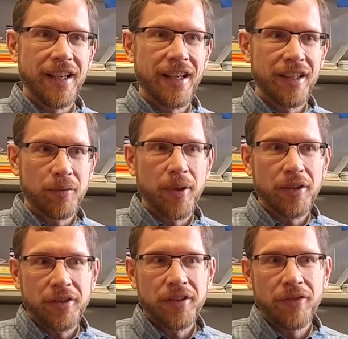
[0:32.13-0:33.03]
as
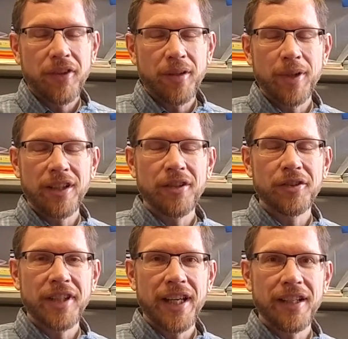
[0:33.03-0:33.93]
well as just a fundamental
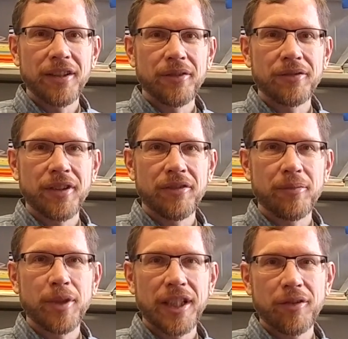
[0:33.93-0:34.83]
understanding of
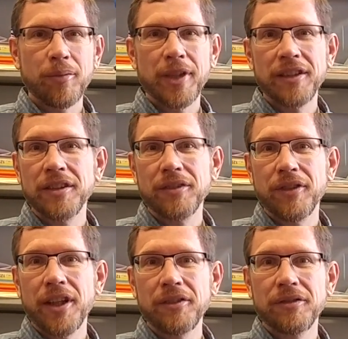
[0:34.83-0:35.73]
the molecular basis
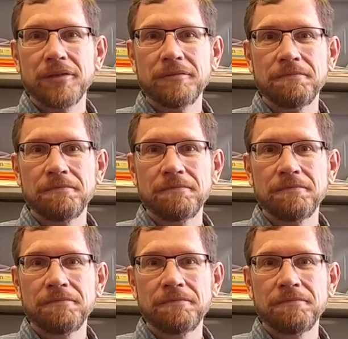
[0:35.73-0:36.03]
of life.